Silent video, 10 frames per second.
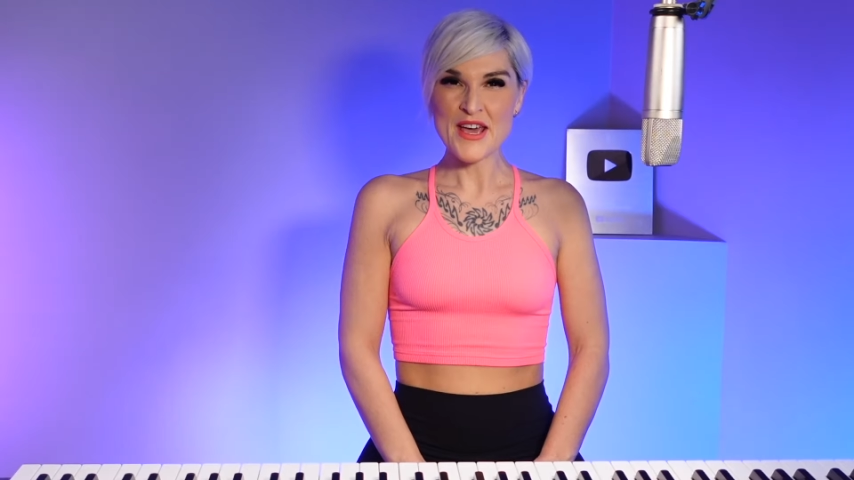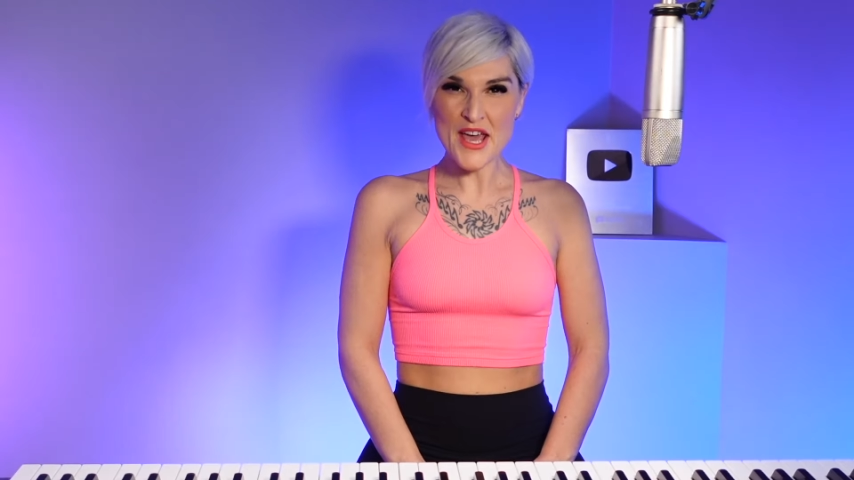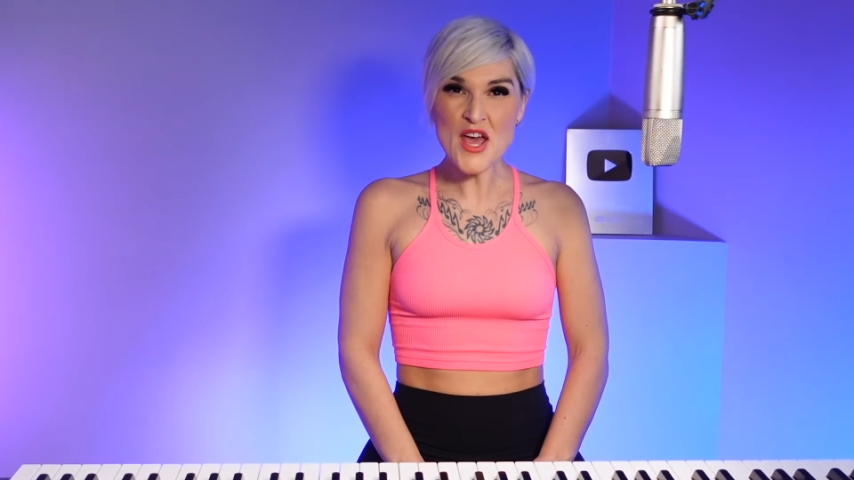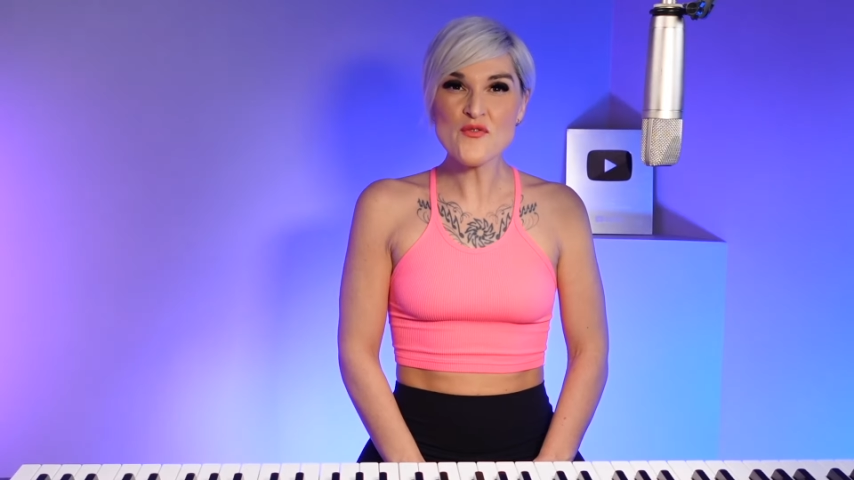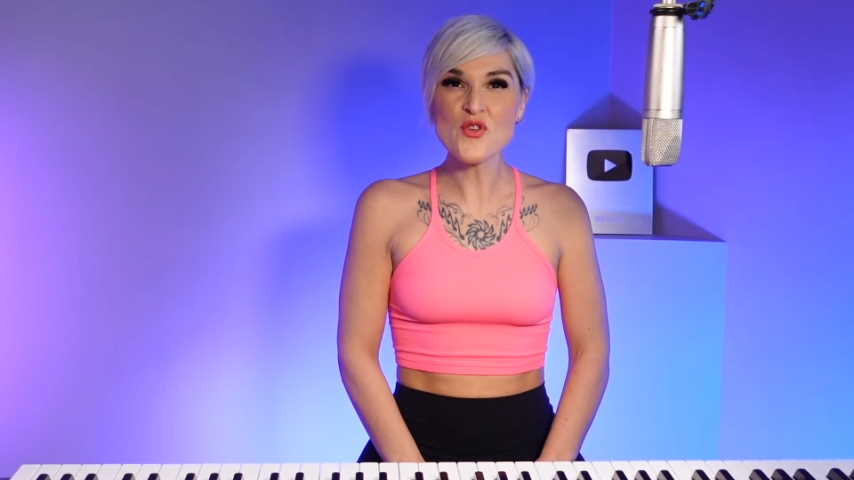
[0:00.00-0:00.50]

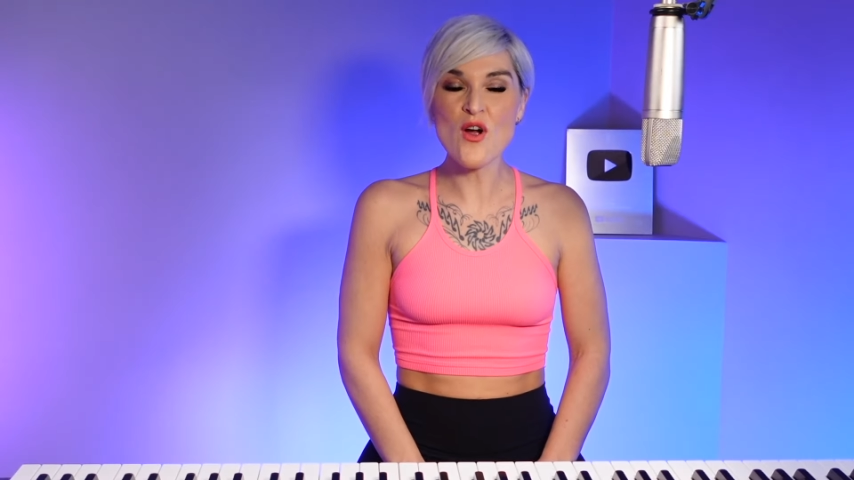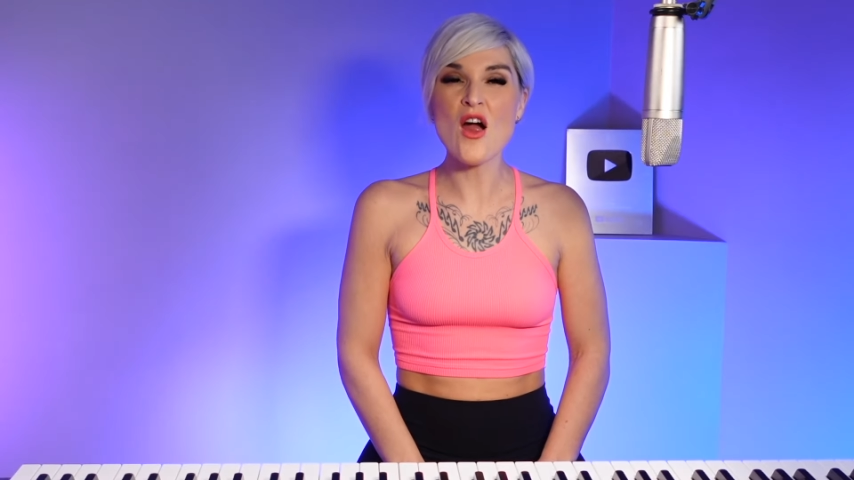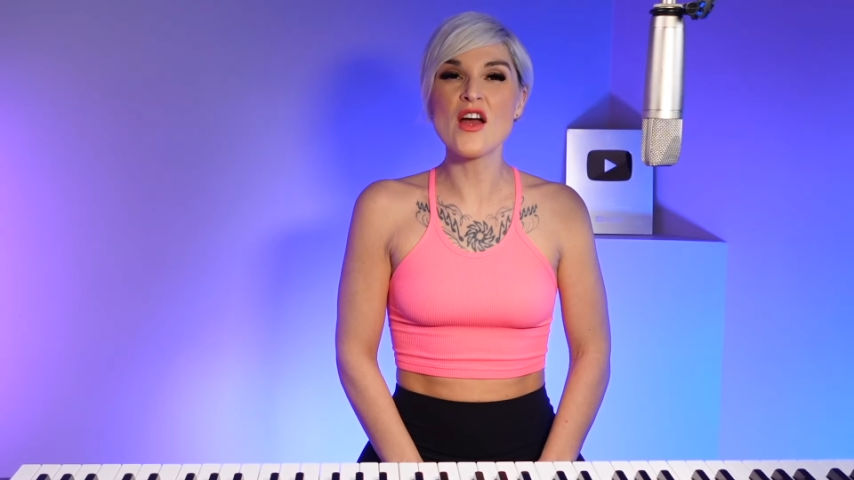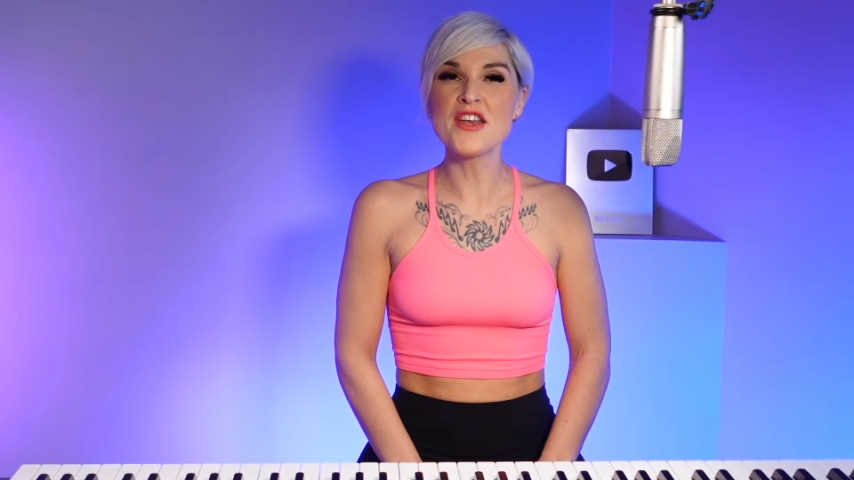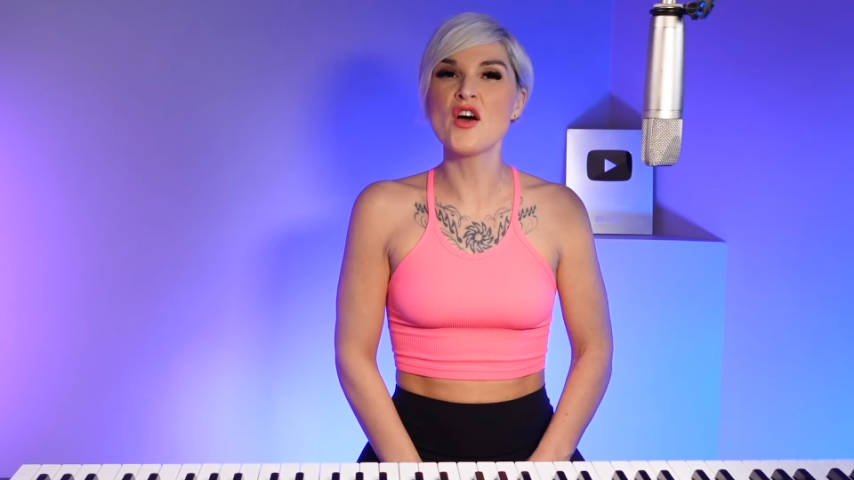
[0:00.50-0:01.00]
If there
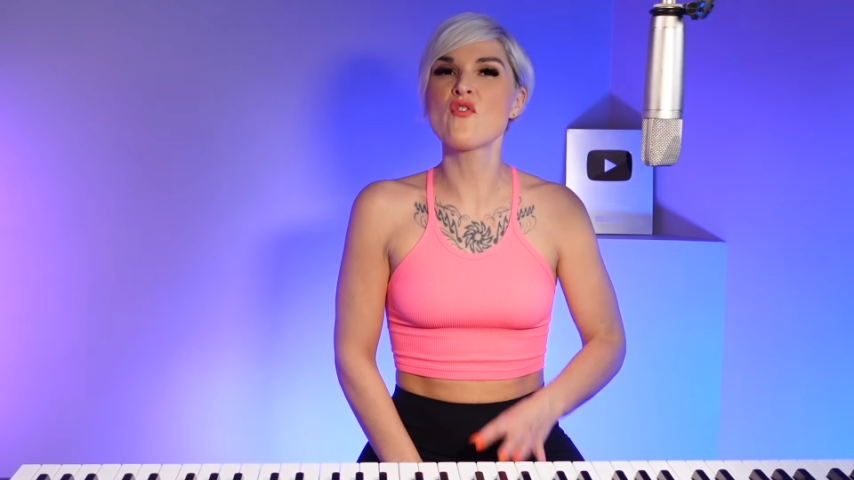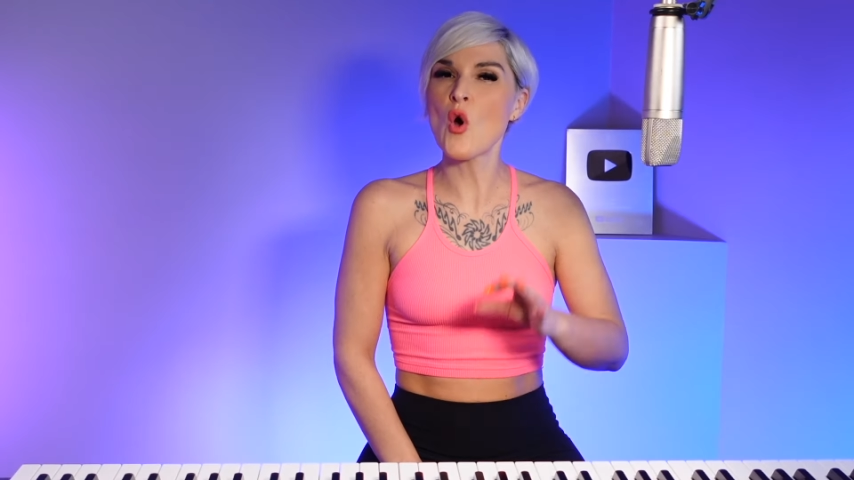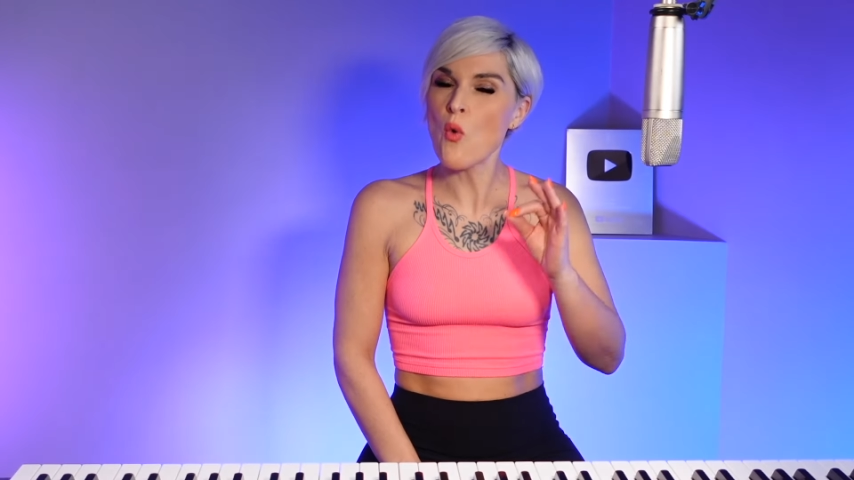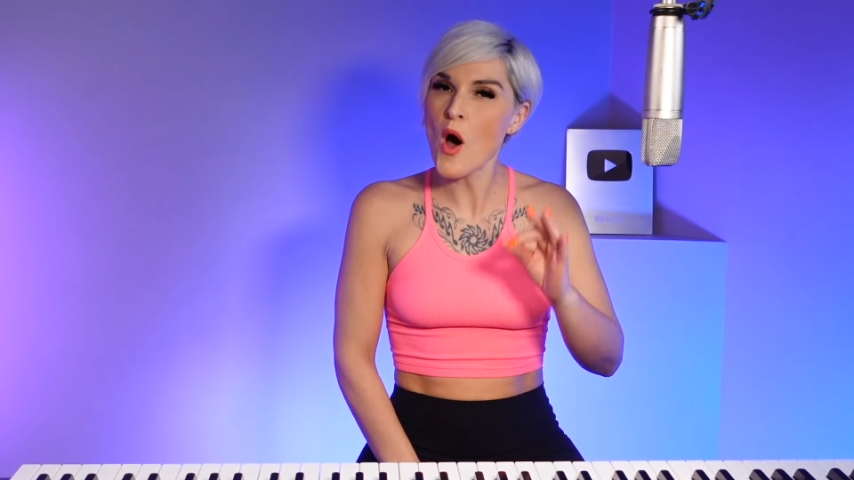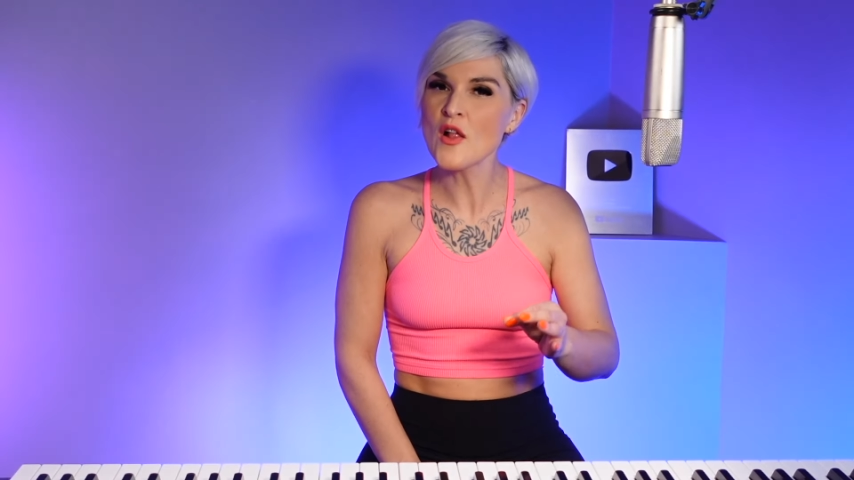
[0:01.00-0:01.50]
are enough
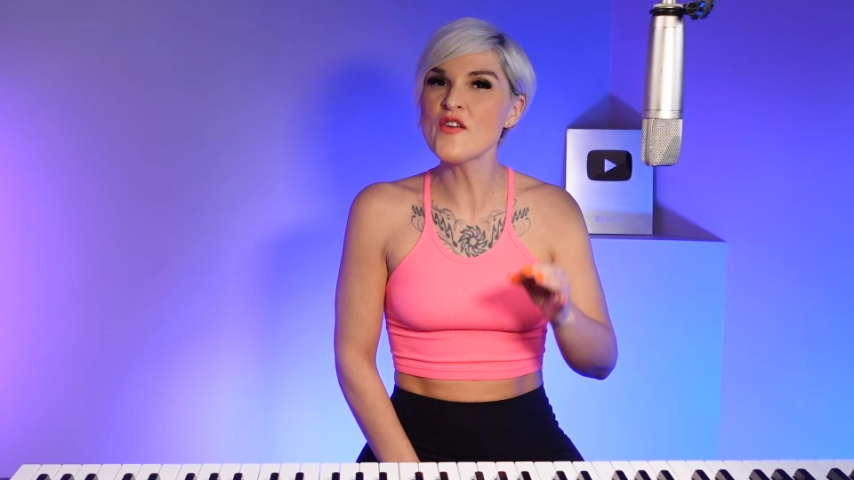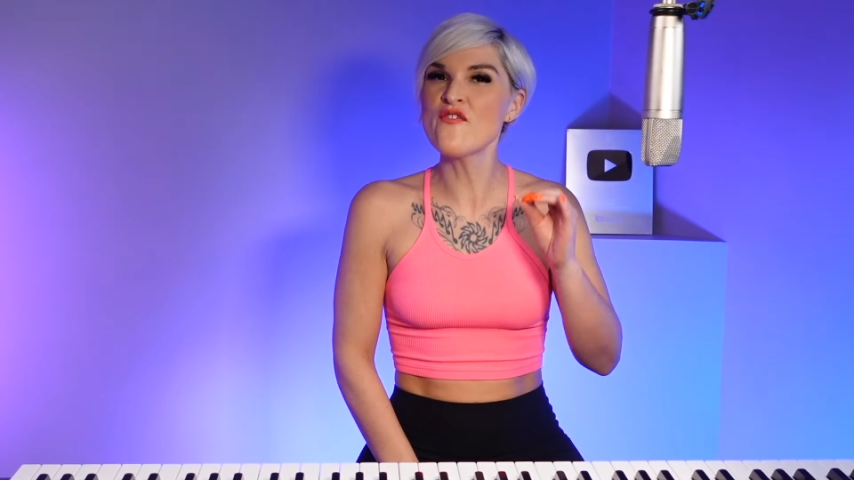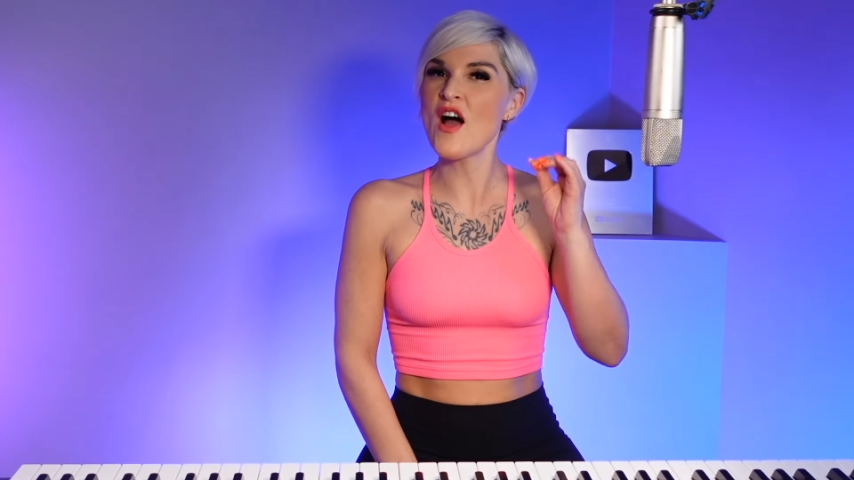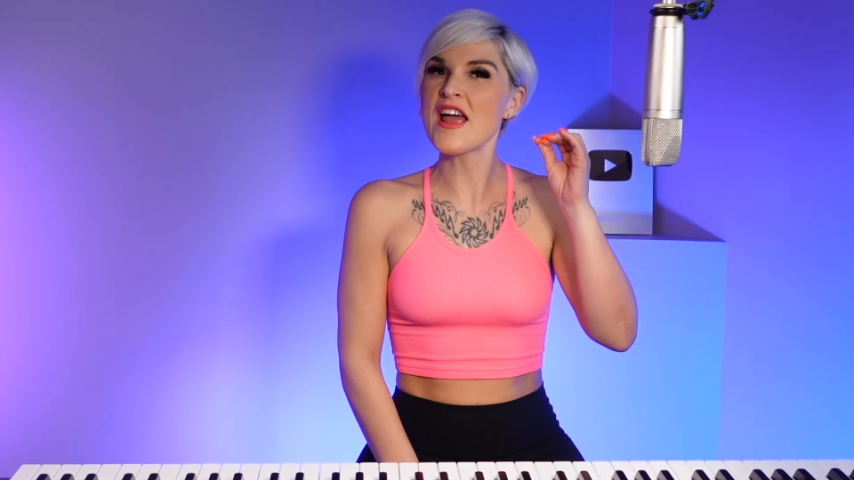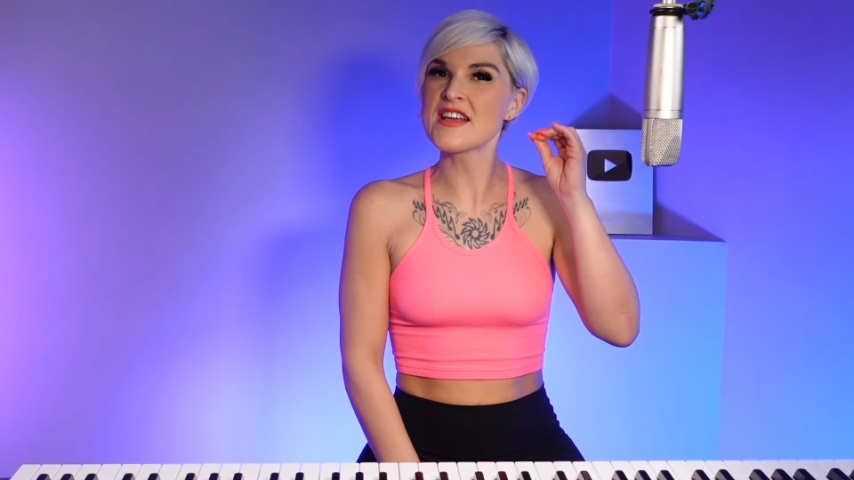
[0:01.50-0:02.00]

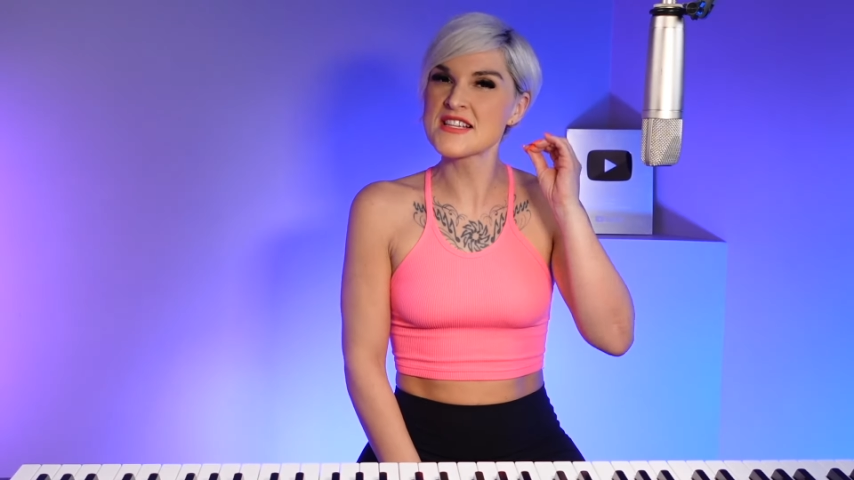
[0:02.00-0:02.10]
qualifying